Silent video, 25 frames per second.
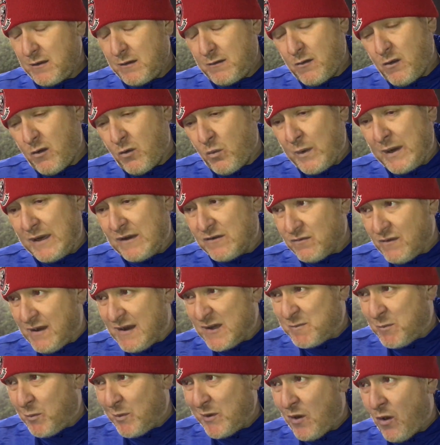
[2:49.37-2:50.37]
not a week's
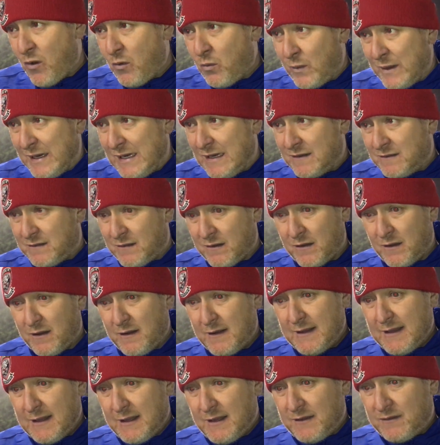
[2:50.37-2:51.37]
rest, but we've got a week to
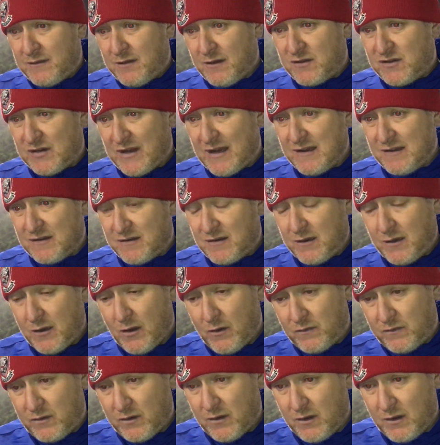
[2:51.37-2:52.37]
change,
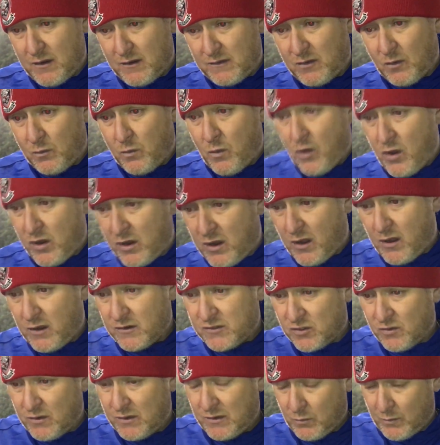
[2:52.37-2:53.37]
to work
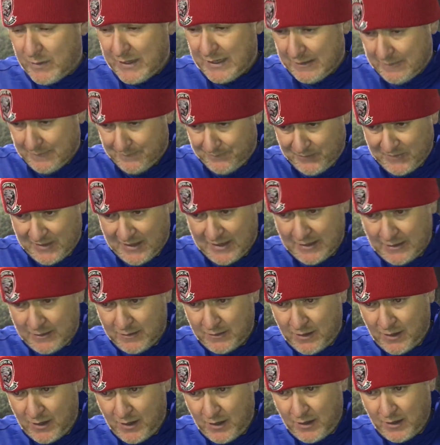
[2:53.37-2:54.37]
hard during the week
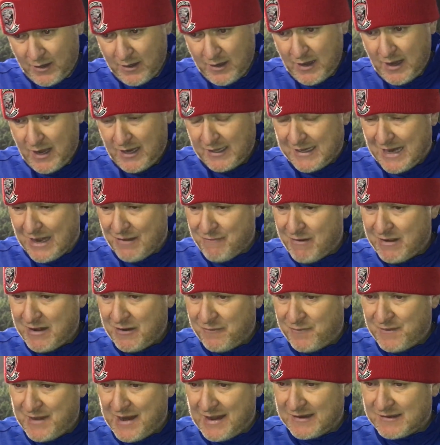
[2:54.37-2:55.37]
and get
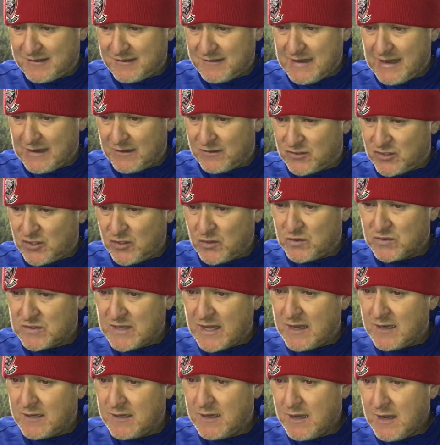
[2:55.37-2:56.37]
ready for next
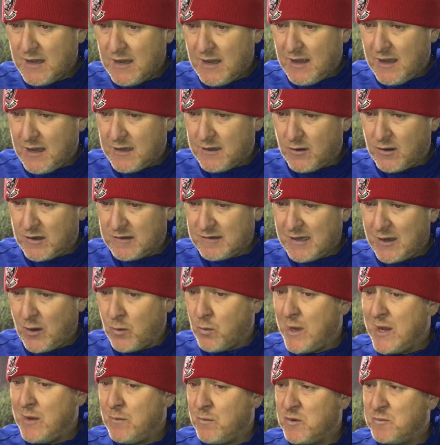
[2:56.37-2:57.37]
Tuesday. And like I said,
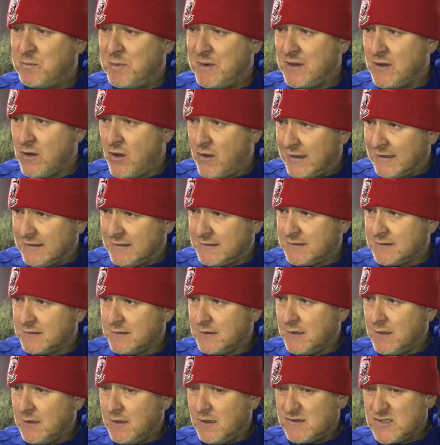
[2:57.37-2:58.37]
it would be nice
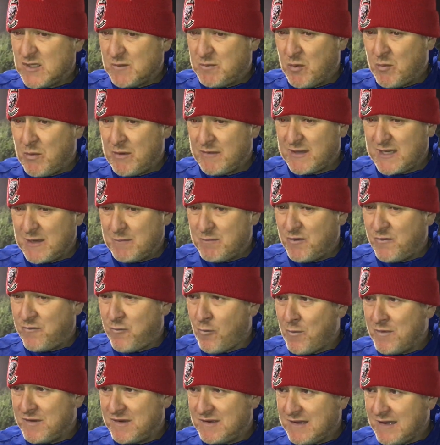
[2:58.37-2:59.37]
to put one of them
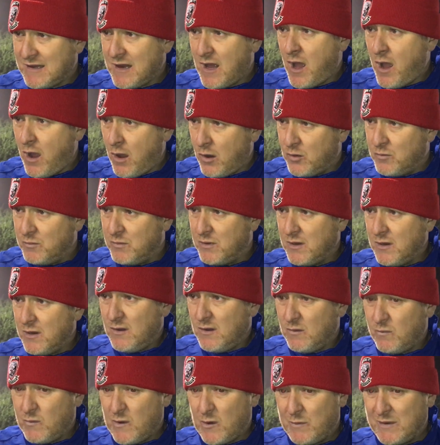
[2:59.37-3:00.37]
performances in at home,
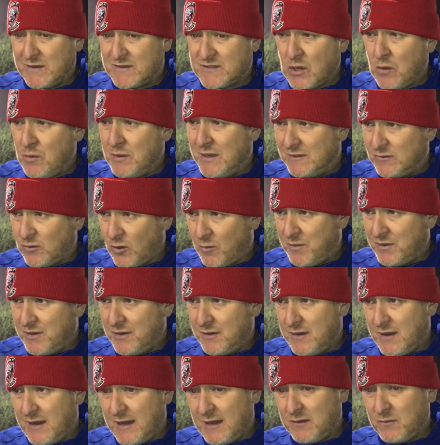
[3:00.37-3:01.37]
where we're totally
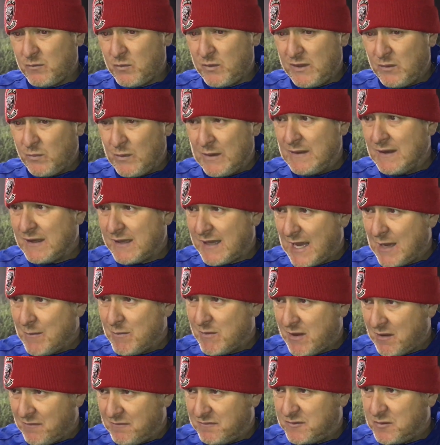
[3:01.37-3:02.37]
dominant and we win the
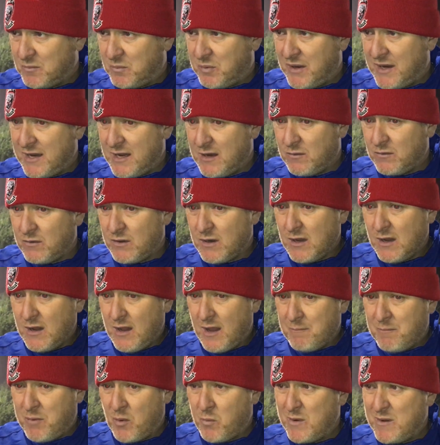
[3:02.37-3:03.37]
game comfortably,
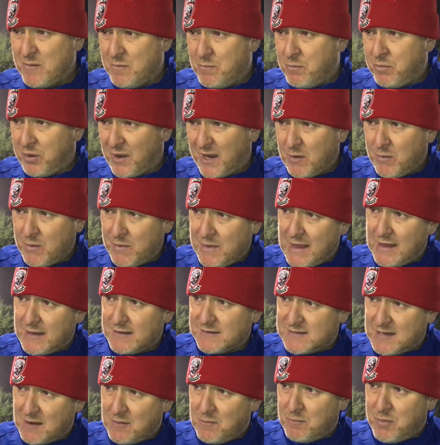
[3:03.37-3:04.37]
but we play with
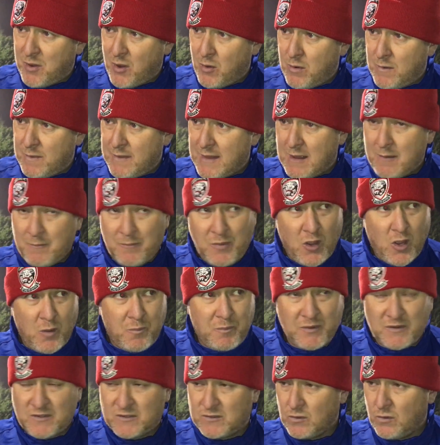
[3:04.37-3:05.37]
that tempo and that
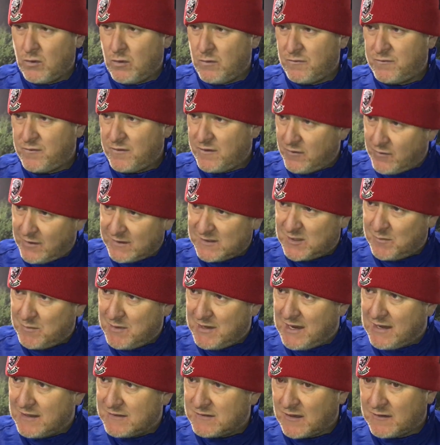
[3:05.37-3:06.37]
purpose for the 90
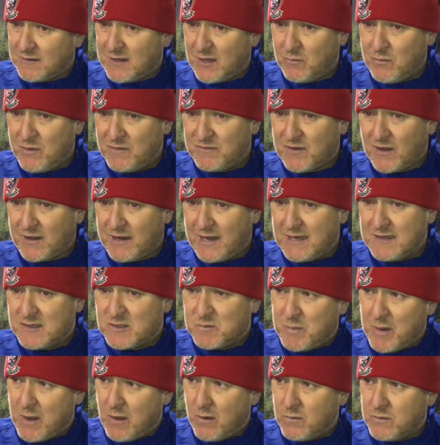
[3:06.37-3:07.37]
minutes. I think we've done it in
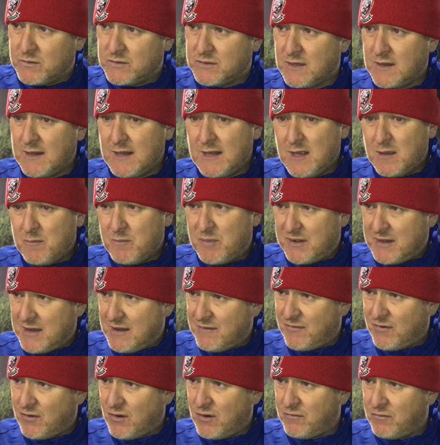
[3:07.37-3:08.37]
spells, but
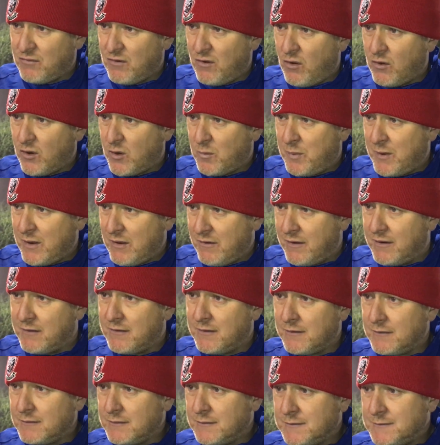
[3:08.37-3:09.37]
never over a longer
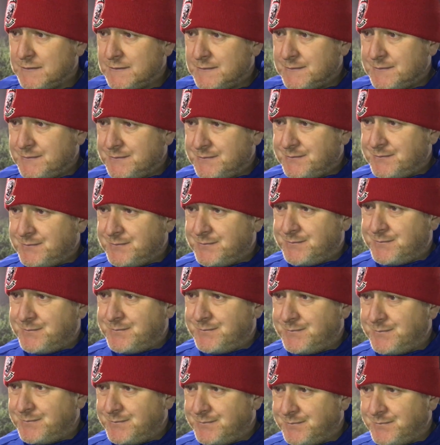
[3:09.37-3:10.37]
period. And how much of a
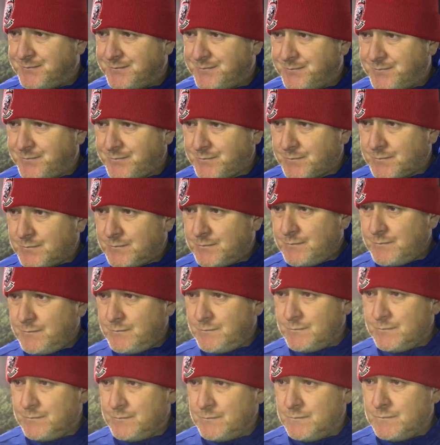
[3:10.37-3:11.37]
marker is that
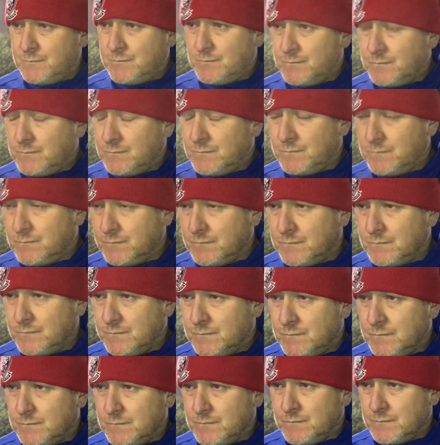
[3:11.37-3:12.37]
match? Because Swindon have been
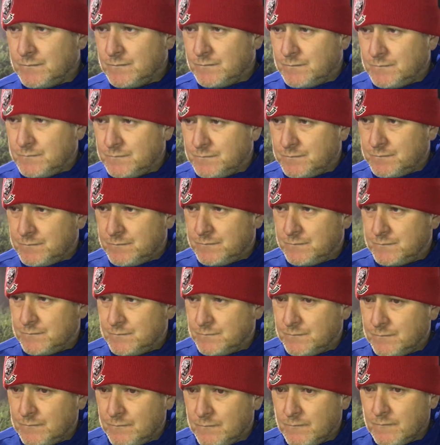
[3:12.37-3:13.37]
on such a good run.
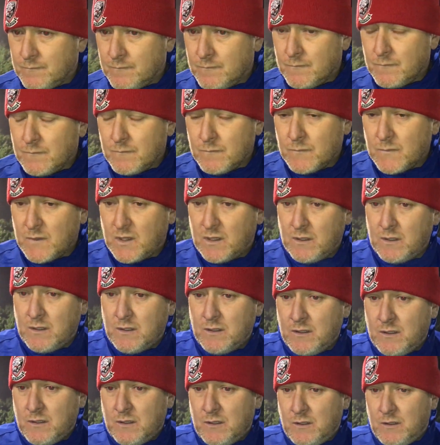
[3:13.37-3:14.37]
And you've
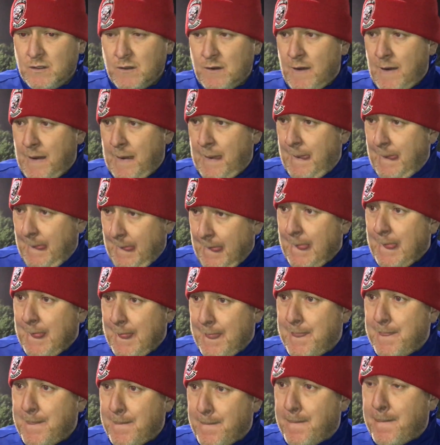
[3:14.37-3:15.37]
mentioned them before as
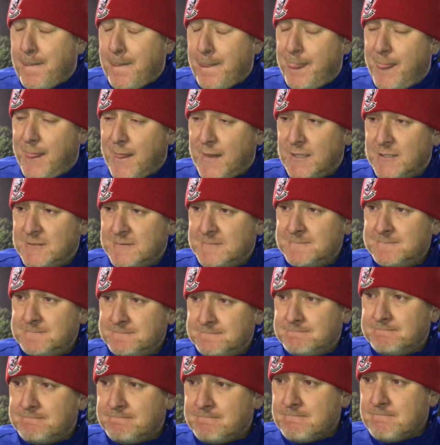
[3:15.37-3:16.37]
being there or
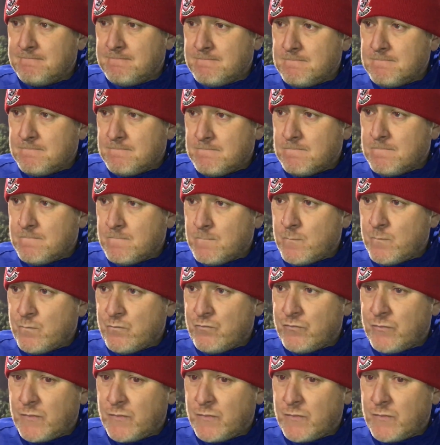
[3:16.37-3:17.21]
thereabouts every season.